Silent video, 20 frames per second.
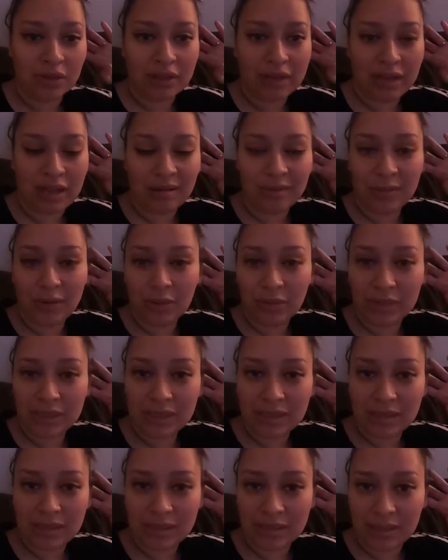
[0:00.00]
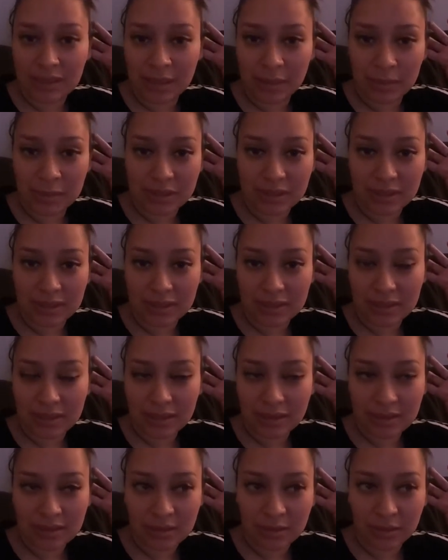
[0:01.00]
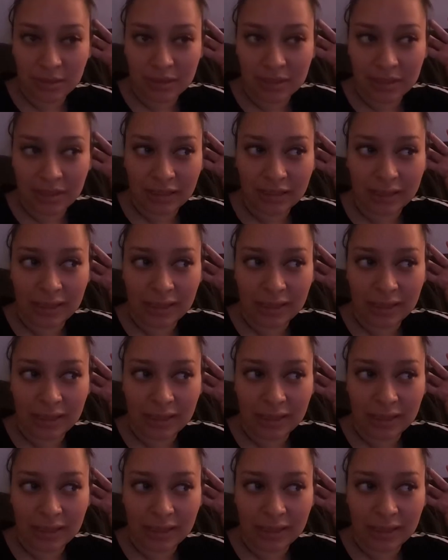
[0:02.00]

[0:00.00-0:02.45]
Like, I'm always asleep. Is this, like, something?